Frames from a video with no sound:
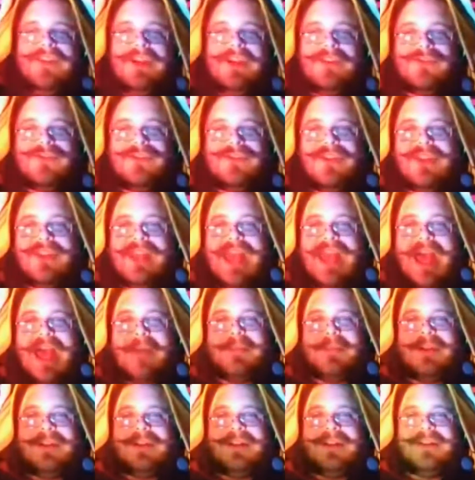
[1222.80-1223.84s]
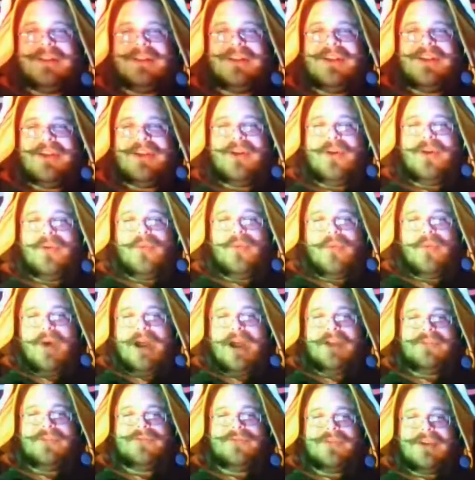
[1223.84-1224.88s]
siege to the Capitol
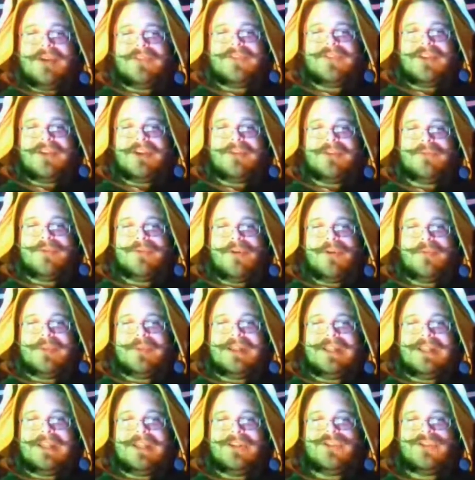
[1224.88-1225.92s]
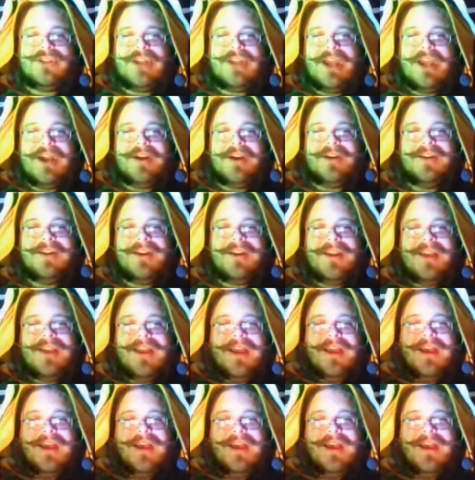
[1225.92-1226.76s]
while dressed like a Roman legionnaire.